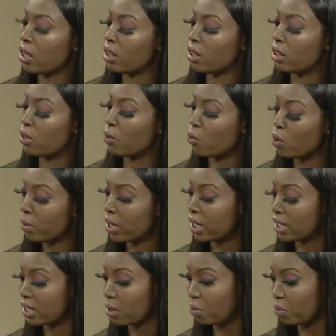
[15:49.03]
the woman
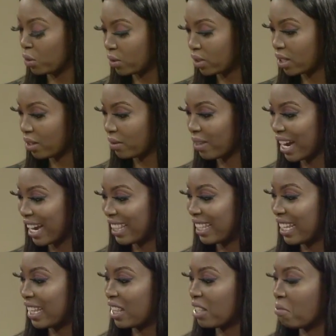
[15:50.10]
is abusive and
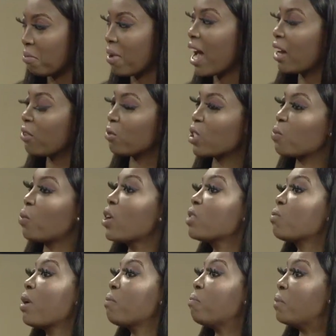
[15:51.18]
then the man responds
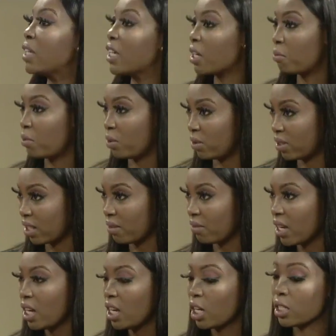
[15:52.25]
by being abusive,
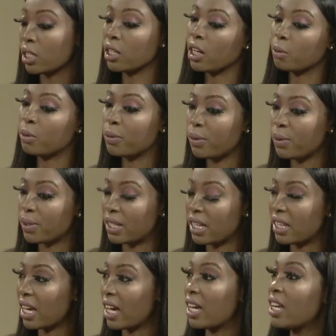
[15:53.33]
because a lot of people will say
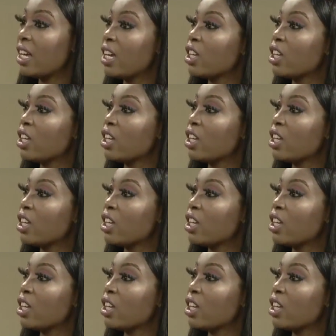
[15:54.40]
that